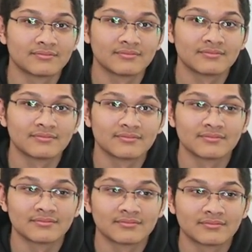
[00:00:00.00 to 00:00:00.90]

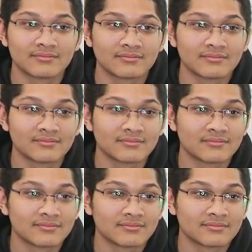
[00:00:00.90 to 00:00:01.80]

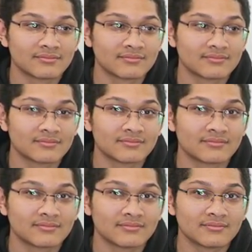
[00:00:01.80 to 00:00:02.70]

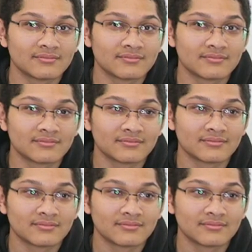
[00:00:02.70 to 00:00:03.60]

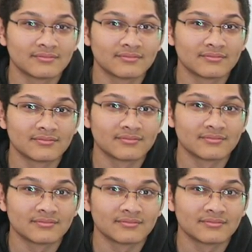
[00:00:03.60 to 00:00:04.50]

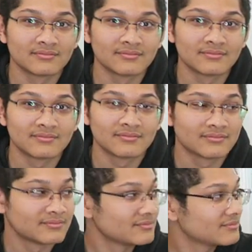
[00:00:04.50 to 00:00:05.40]

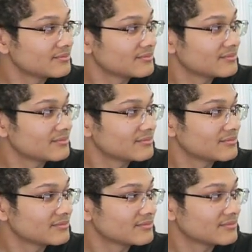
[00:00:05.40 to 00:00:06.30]

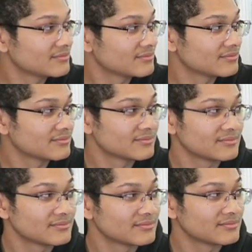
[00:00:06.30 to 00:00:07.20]

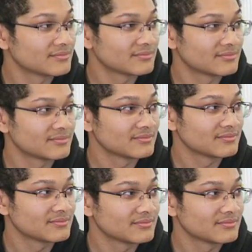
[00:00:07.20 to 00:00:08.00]
The person shown says nothing.